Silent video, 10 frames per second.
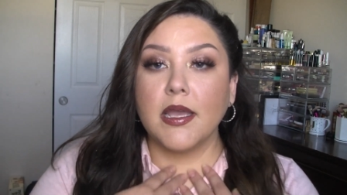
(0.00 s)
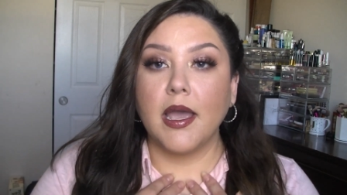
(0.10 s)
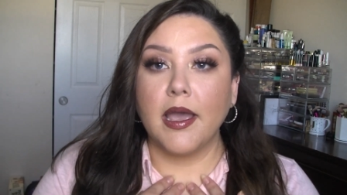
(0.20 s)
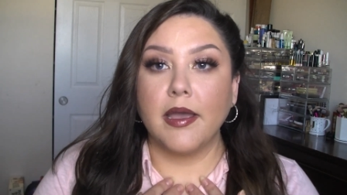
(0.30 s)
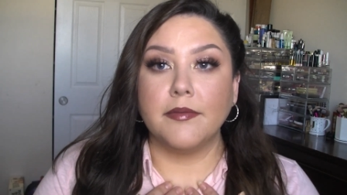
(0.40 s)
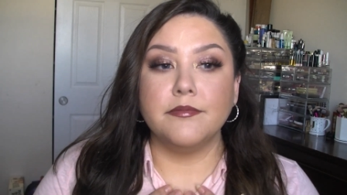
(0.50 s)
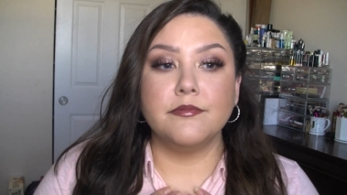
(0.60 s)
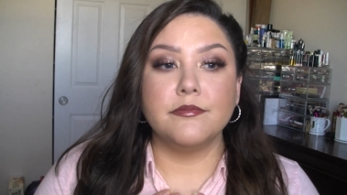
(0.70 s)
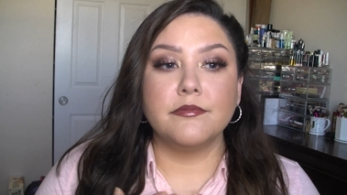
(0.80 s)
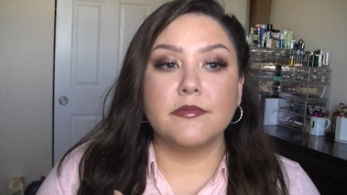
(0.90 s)
Um,
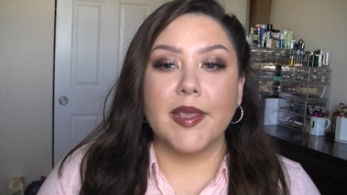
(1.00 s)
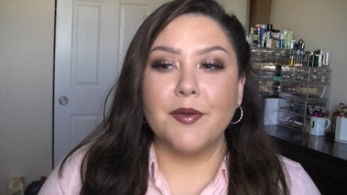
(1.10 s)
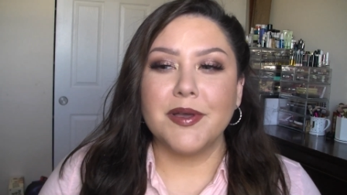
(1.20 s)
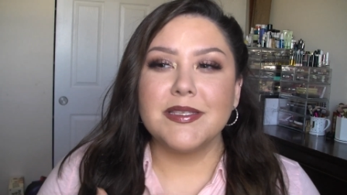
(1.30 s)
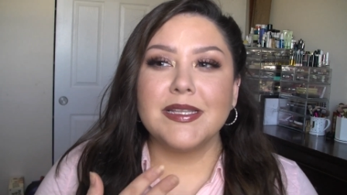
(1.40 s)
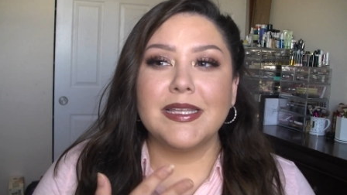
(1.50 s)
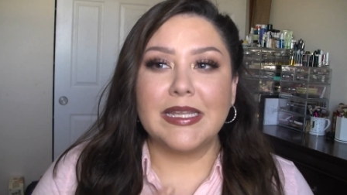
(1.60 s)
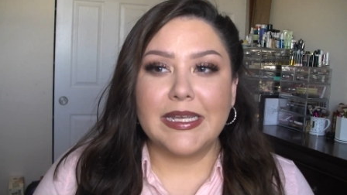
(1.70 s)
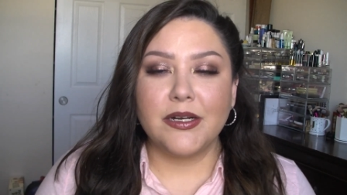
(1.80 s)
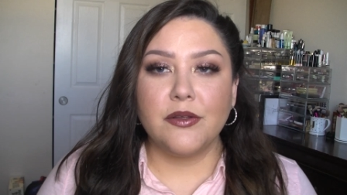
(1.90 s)
it was a
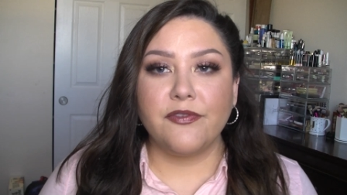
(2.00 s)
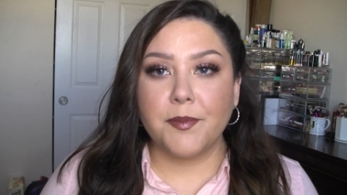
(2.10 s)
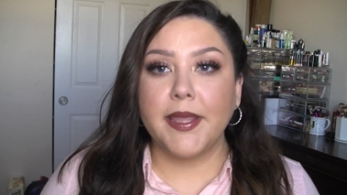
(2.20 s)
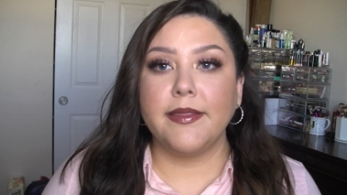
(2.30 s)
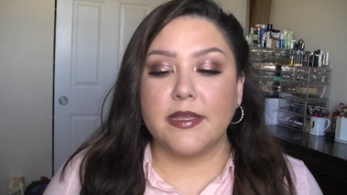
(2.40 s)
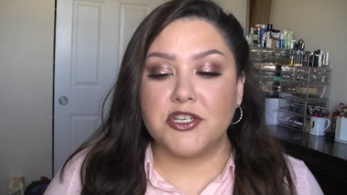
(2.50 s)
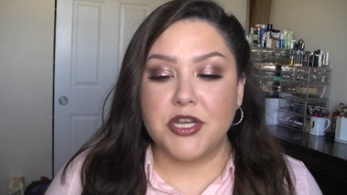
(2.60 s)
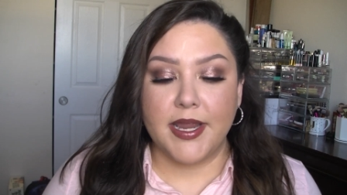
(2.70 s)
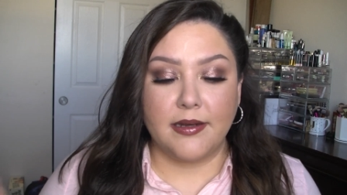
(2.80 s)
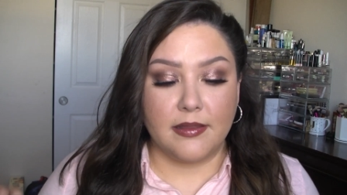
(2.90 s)
little, for being the
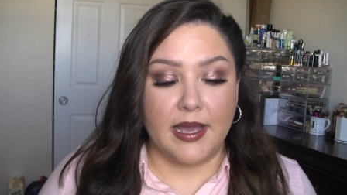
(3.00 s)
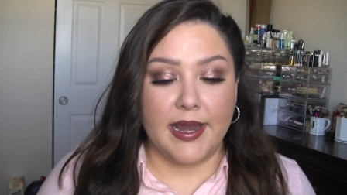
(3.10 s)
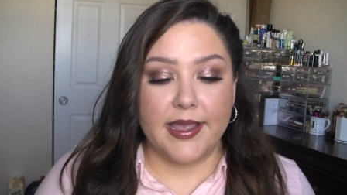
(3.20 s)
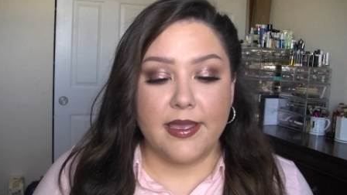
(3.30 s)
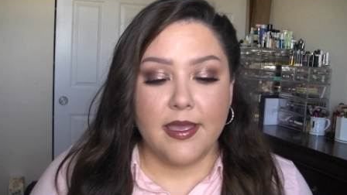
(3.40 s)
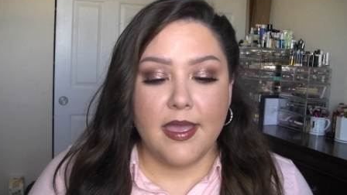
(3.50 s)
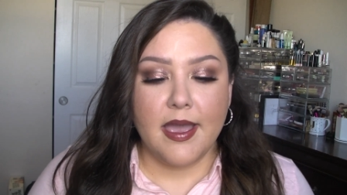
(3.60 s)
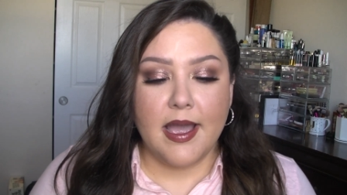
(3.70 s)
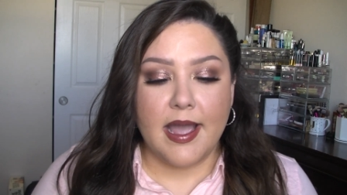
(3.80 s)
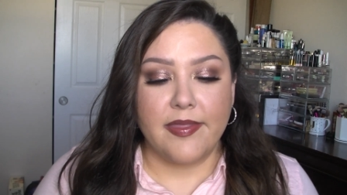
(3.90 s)
shade light,
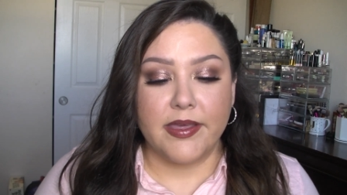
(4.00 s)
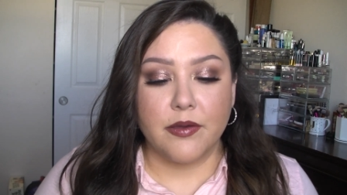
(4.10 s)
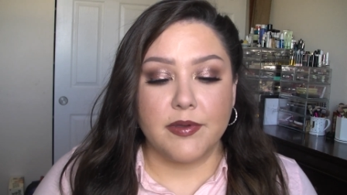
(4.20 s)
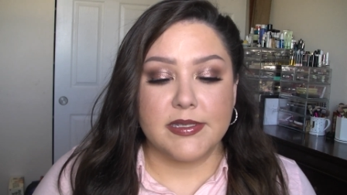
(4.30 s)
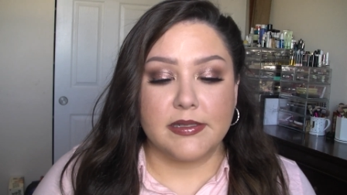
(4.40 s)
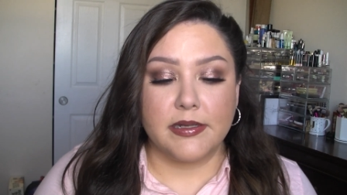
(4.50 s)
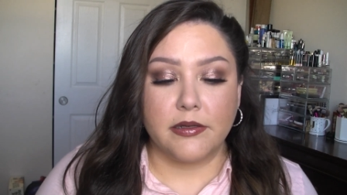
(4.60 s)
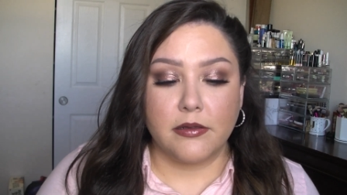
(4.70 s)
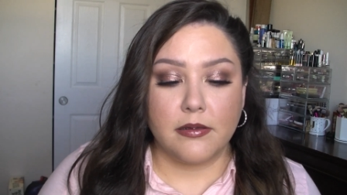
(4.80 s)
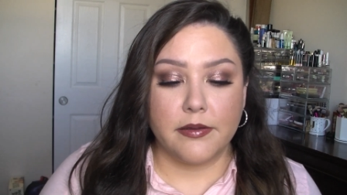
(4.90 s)
I think it was a
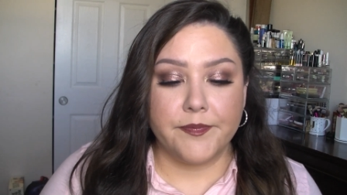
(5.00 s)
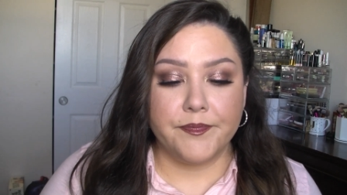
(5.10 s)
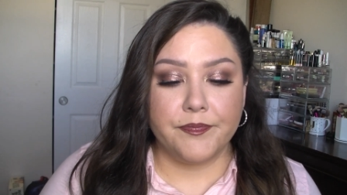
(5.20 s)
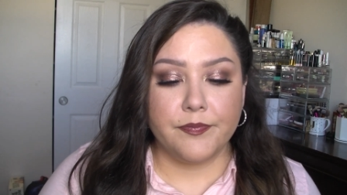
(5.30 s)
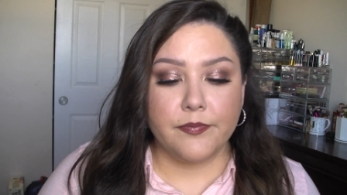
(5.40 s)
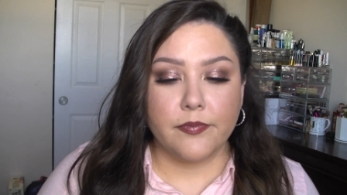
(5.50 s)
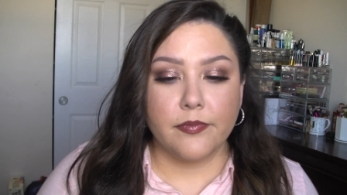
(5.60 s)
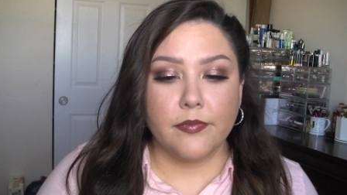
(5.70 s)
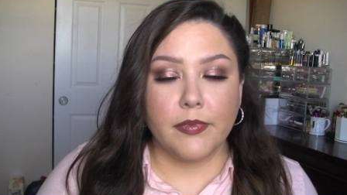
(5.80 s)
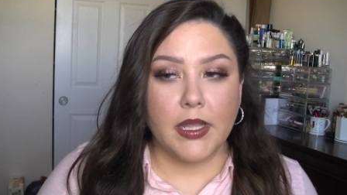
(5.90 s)
little
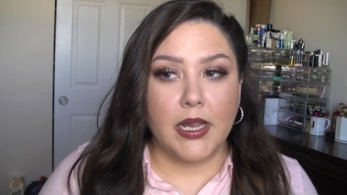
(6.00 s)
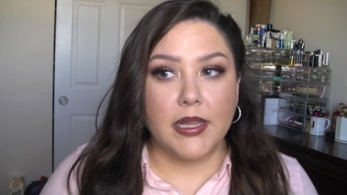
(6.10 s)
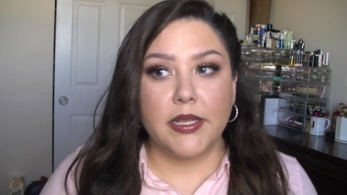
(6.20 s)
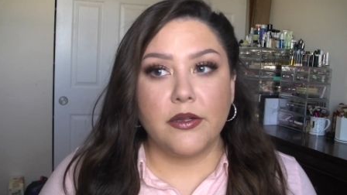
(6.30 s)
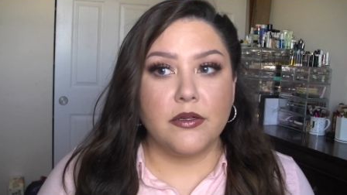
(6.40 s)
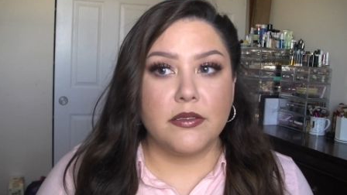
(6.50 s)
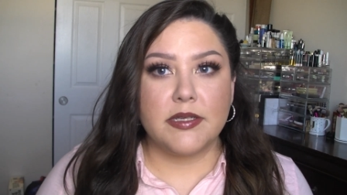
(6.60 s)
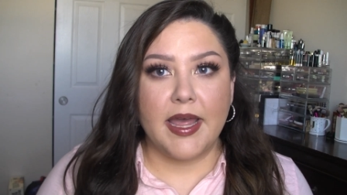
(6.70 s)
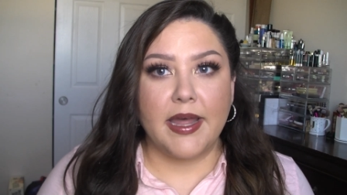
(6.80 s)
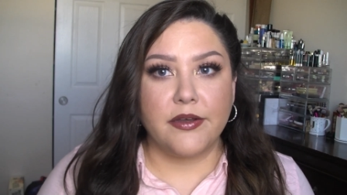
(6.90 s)
a little
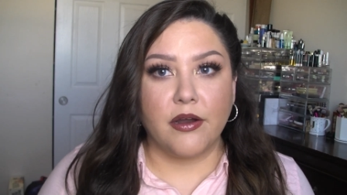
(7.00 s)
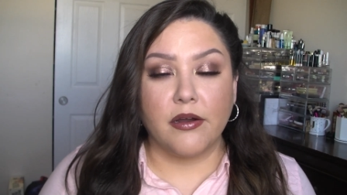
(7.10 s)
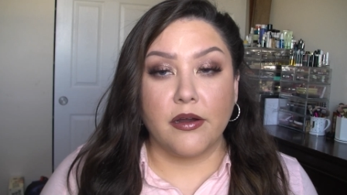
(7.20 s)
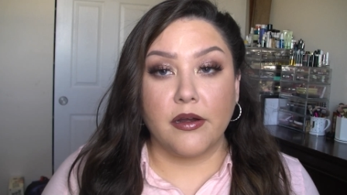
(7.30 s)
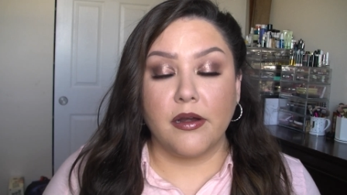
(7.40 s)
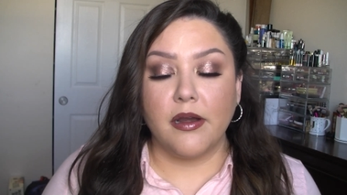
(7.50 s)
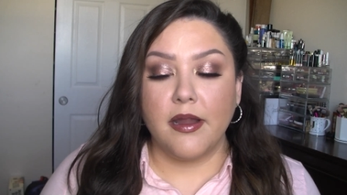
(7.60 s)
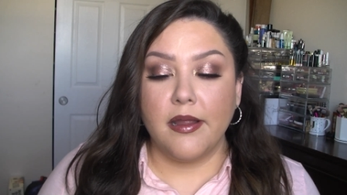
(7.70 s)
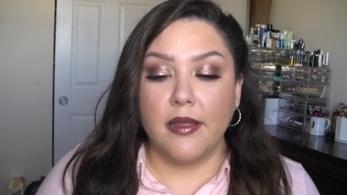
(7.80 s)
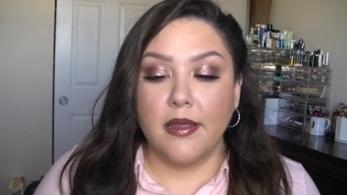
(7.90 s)
tad darker
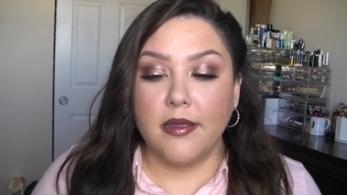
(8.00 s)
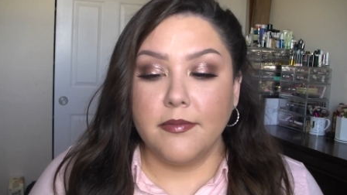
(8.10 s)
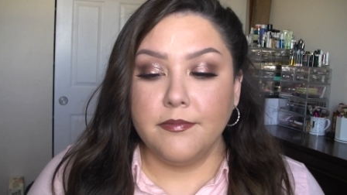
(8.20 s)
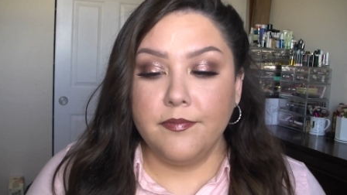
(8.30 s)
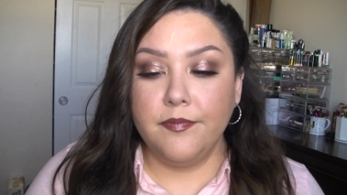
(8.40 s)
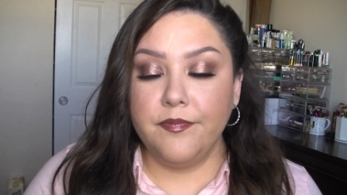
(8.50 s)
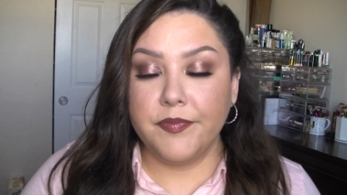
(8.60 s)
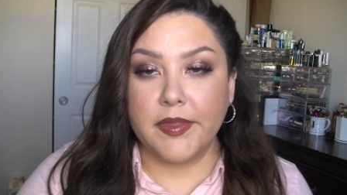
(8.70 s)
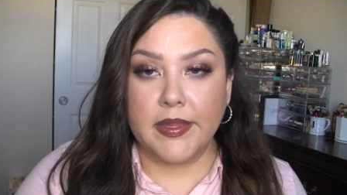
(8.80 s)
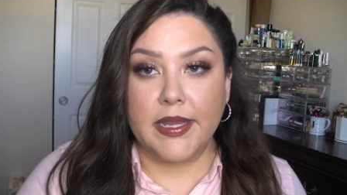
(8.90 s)

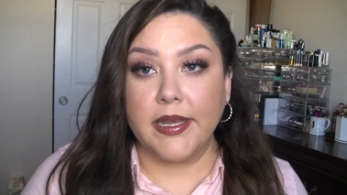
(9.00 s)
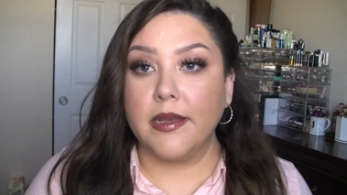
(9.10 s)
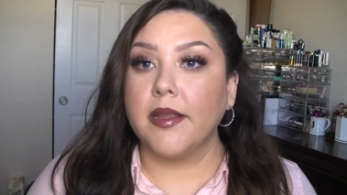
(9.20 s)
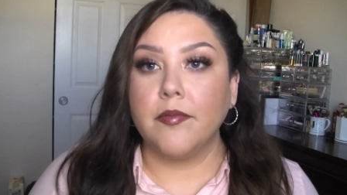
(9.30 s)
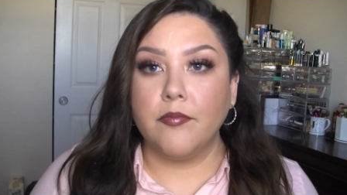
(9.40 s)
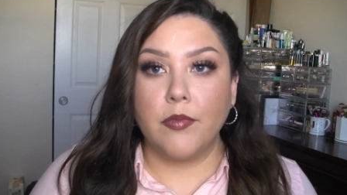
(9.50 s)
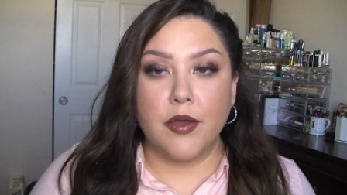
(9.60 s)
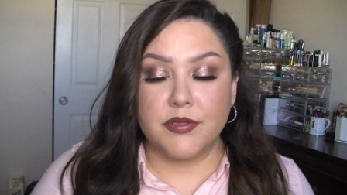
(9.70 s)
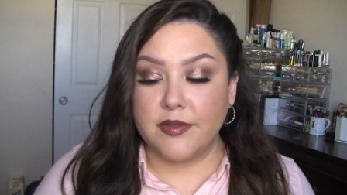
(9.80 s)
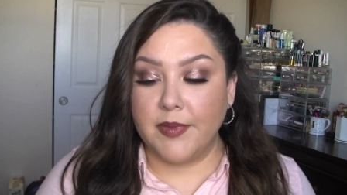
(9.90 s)
than
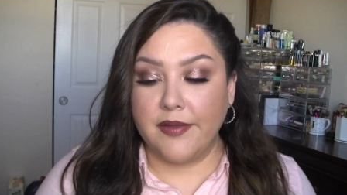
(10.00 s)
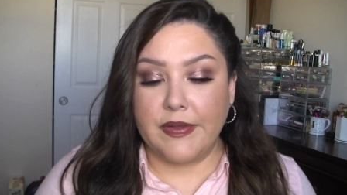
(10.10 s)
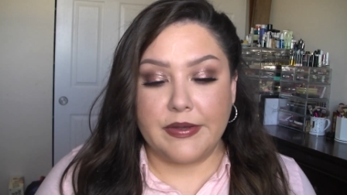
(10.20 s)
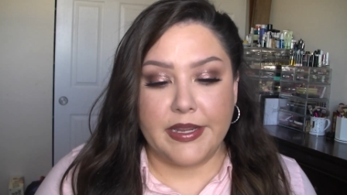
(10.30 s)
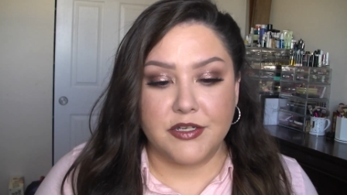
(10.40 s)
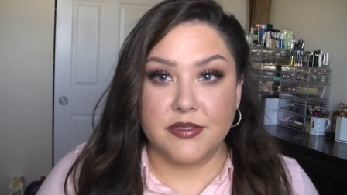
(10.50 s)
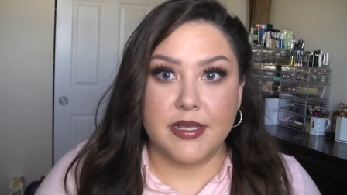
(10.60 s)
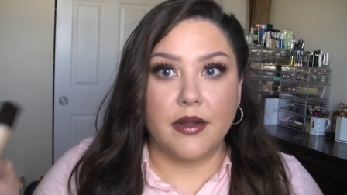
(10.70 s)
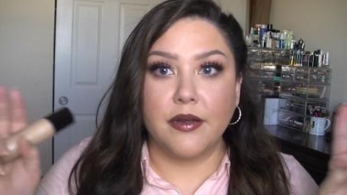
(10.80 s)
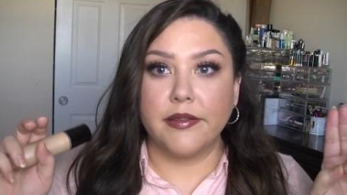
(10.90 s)
most of my foundations
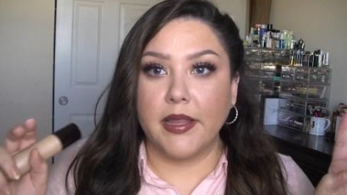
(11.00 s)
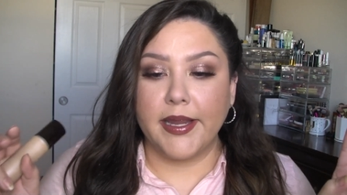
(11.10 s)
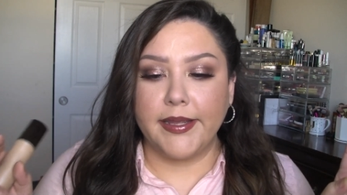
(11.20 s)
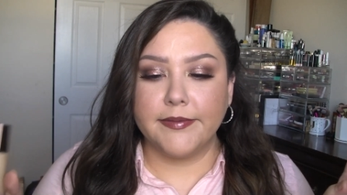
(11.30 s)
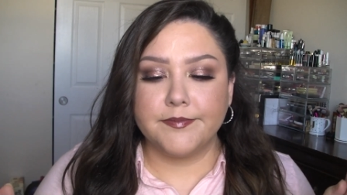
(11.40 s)
that are in light.